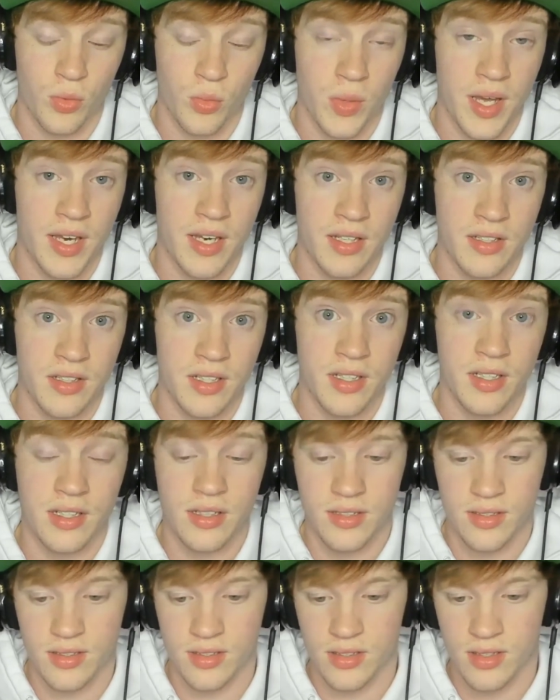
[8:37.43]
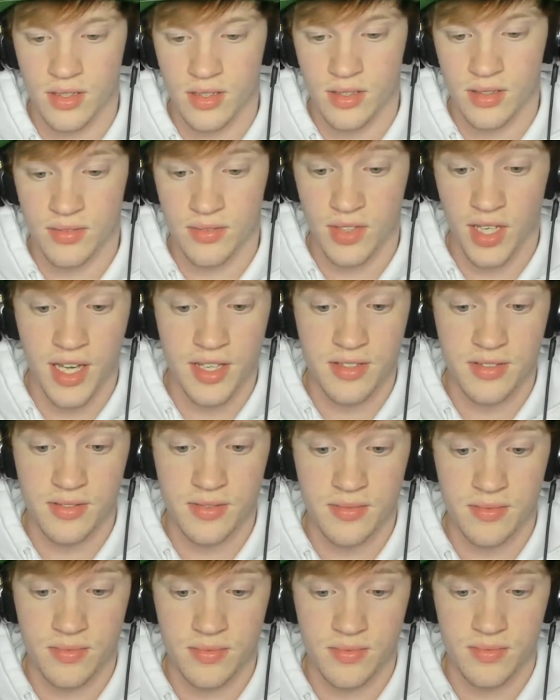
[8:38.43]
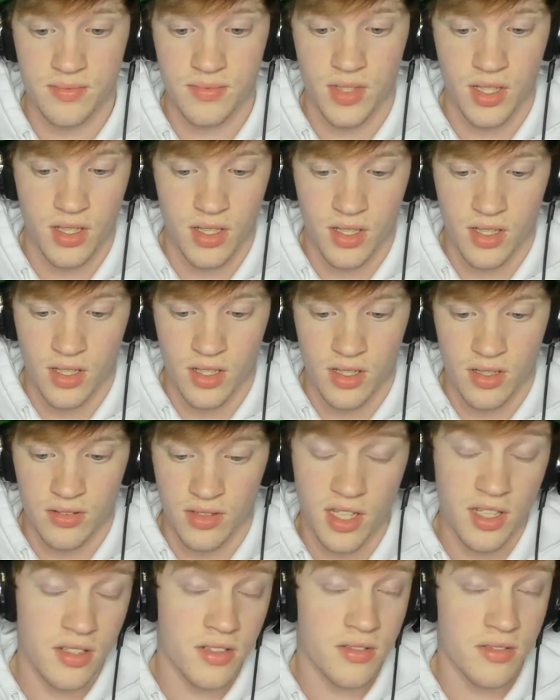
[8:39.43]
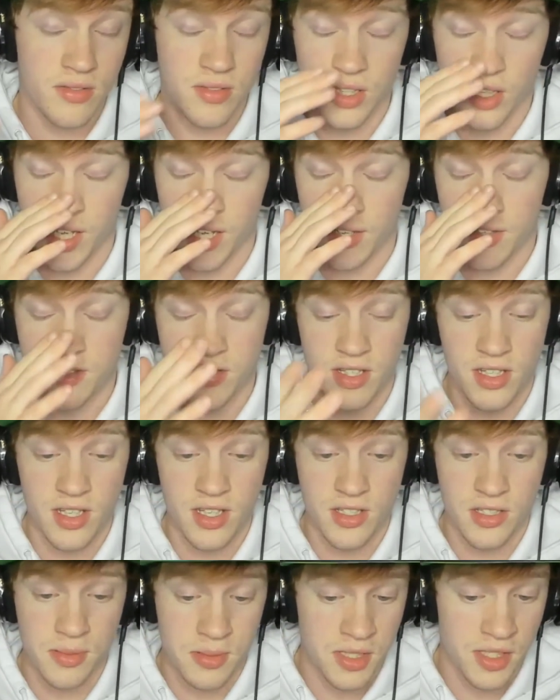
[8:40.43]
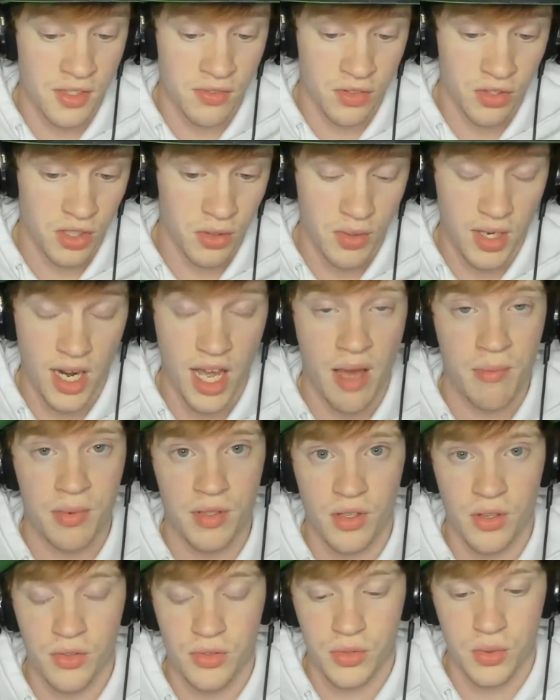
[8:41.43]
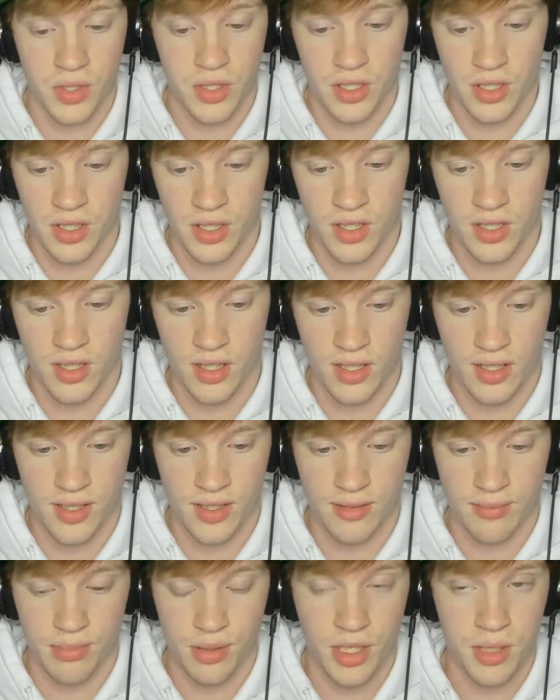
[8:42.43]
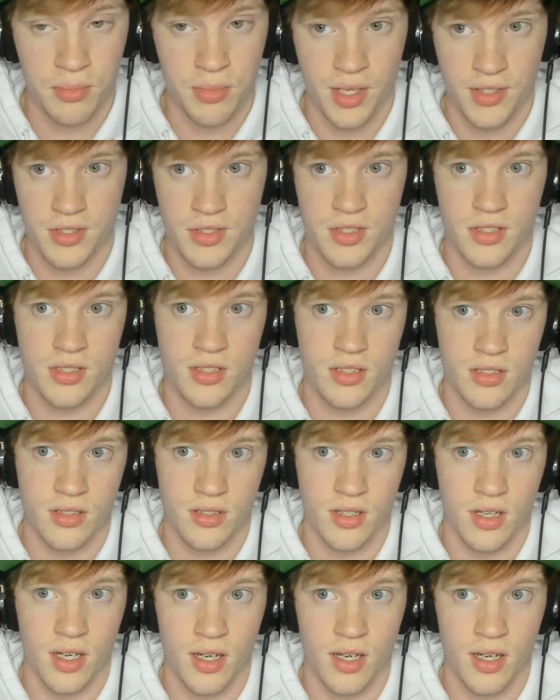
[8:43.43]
Red ended. If you guys didn't like see specifically what happened on Twitter, pretty much